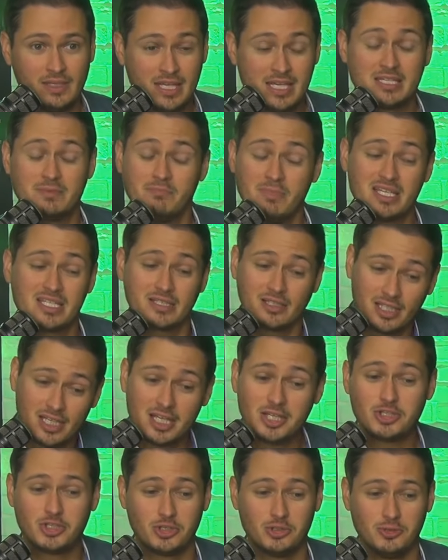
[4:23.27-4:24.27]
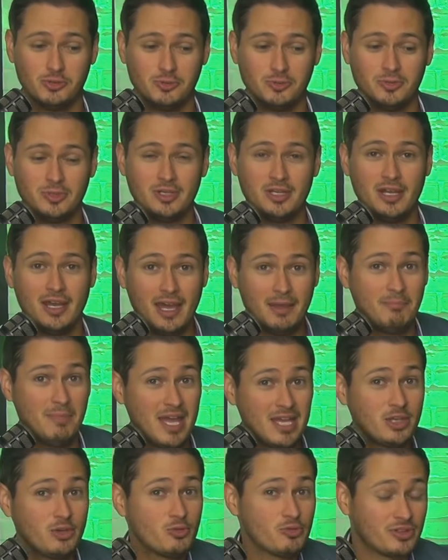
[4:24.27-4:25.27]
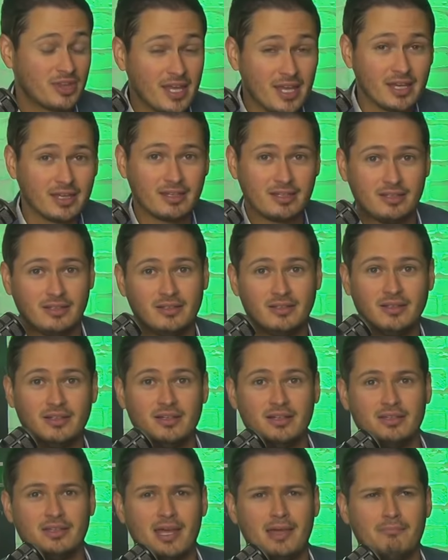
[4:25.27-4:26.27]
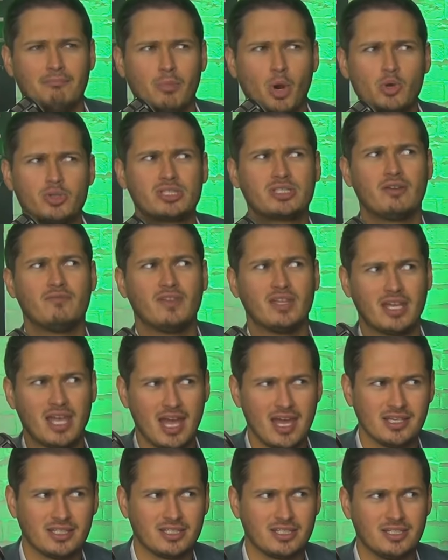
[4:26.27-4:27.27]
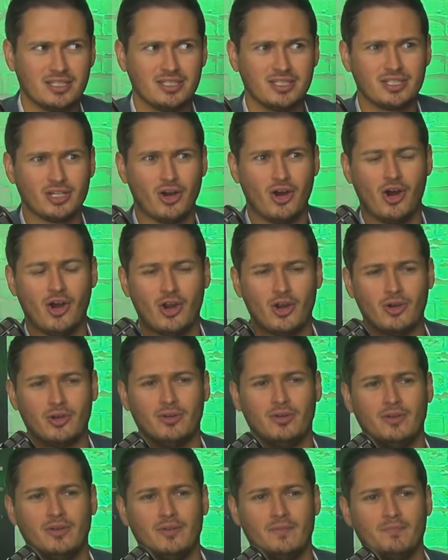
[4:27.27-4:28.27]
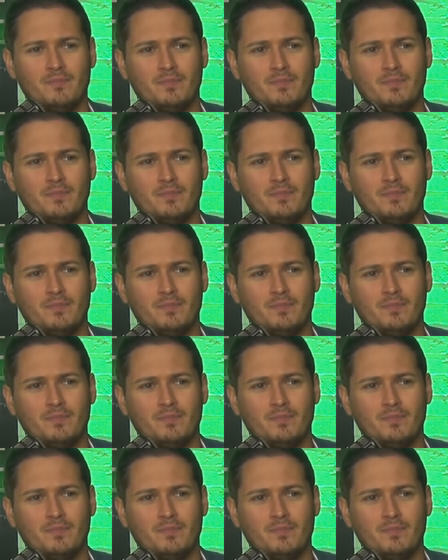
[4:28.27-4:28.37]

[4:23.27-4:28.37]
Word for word: is mislead you and make you think that most of the cases are,